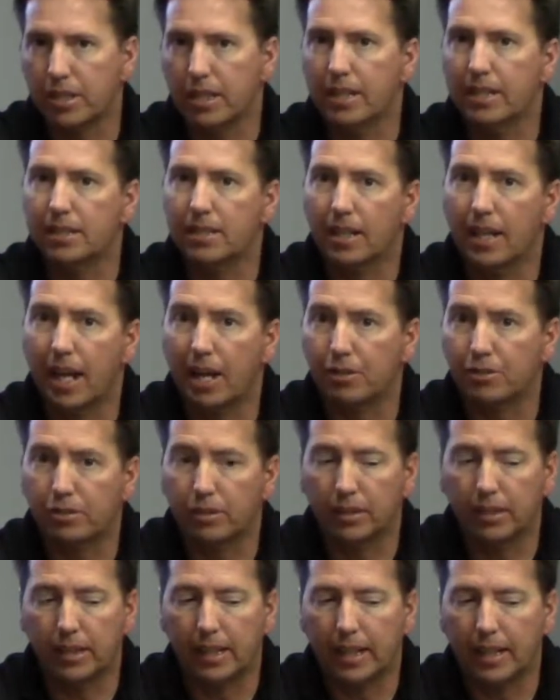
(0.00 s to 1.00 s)
is it
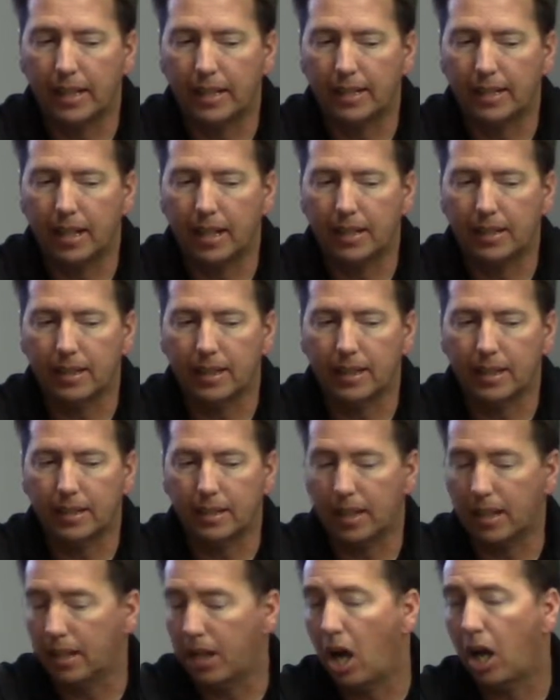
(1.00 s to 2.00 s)
actually
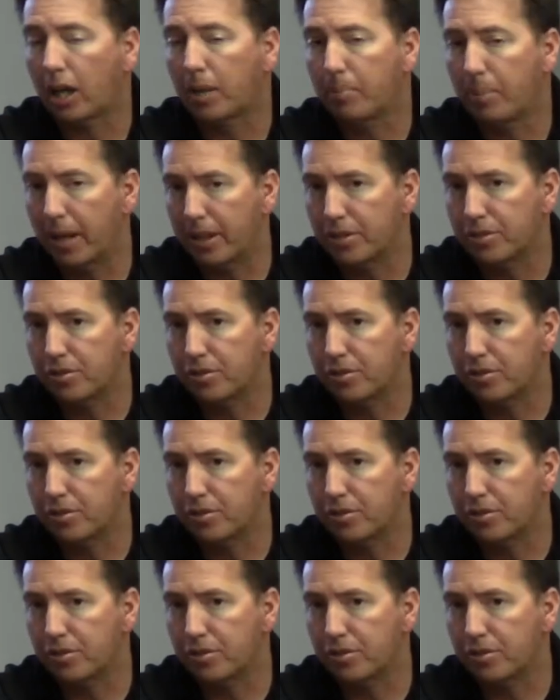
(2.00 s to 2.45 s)
an occupied